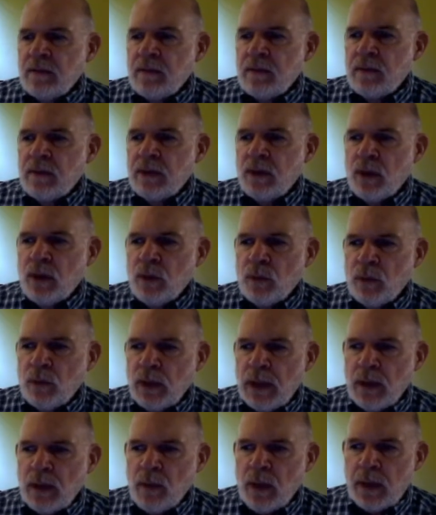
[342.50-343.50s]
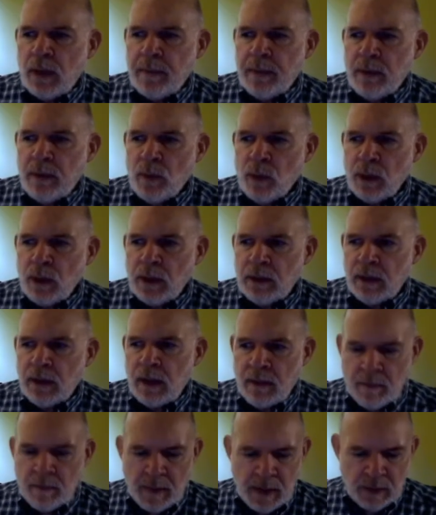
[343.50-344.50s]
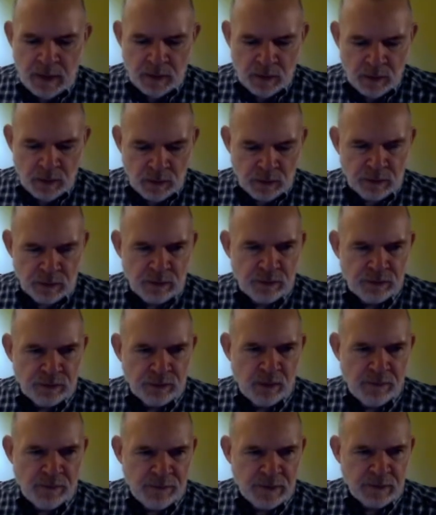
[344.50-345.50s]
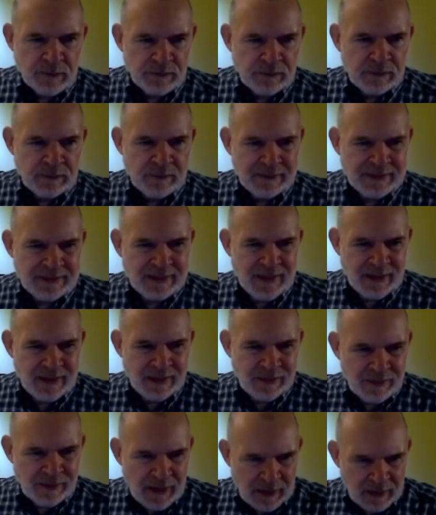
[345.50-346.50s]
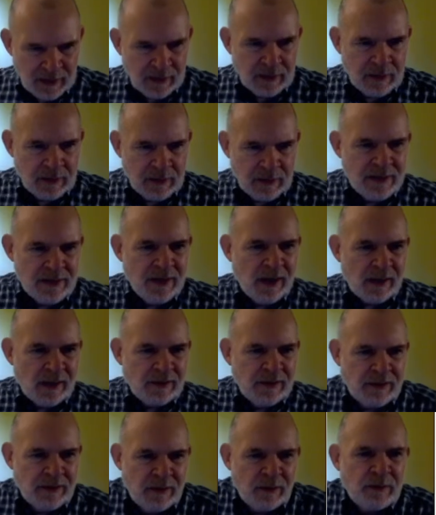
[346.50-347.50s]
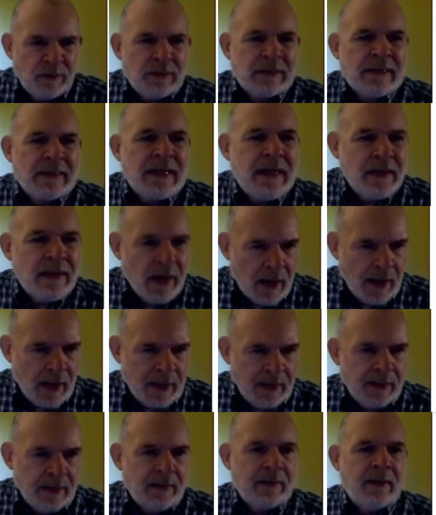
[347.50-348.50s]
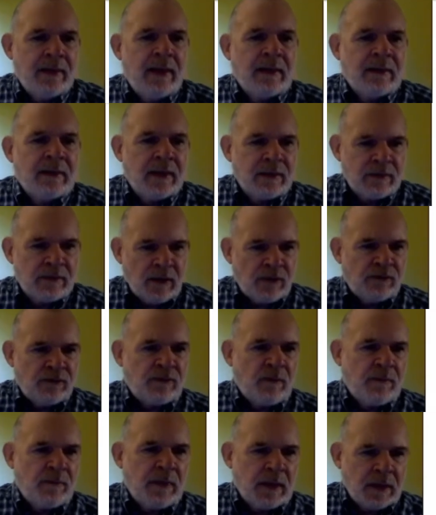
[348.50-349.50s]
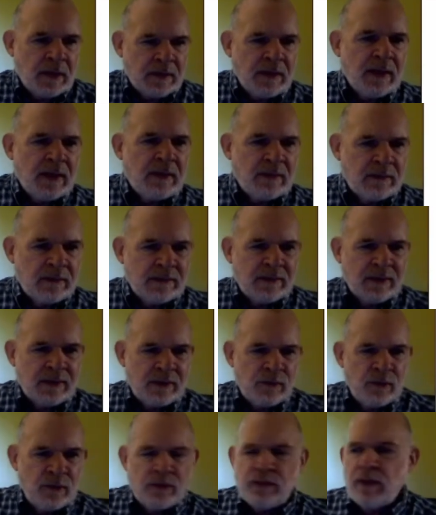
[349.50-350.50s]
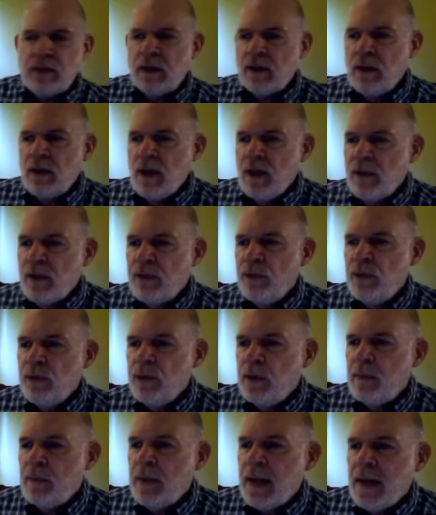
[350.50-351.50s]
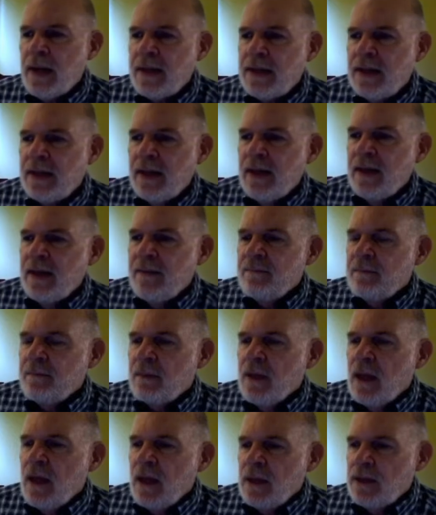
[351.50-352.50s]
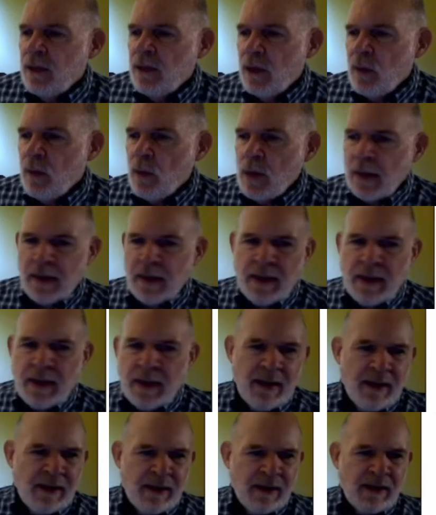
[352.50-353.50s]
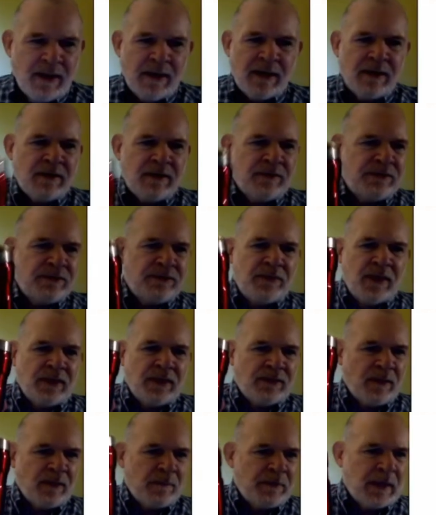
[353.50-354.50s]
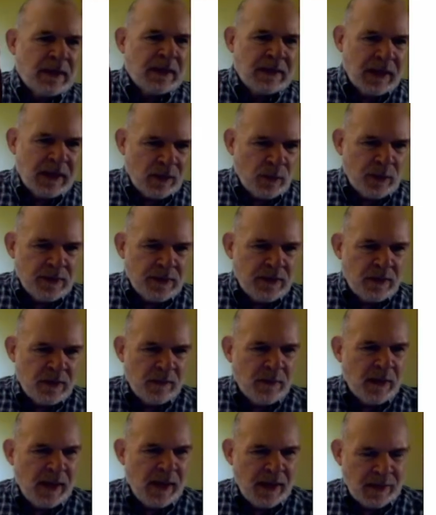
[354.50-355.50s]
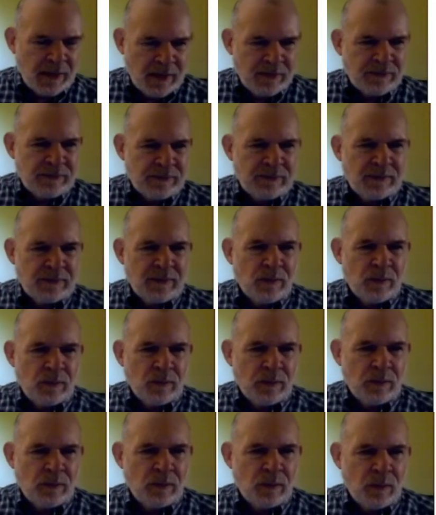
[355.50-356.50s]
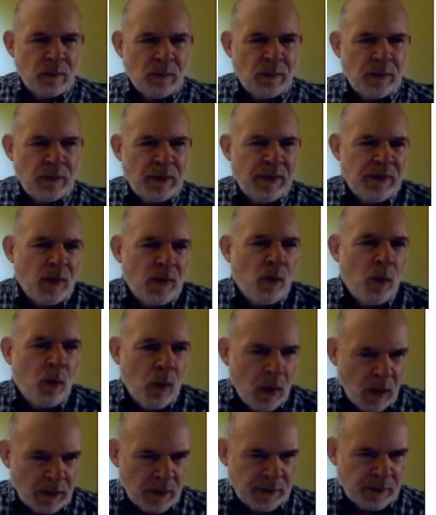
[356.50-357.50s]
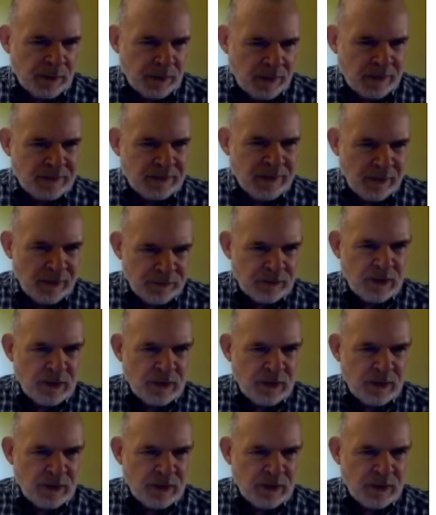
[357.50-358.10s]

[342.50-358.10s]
You don't really want to be working on a metal surface because that can conduct and you could lean on it and then touch something and get electricity through your body. You don't want to have something liquid nearby because anything water does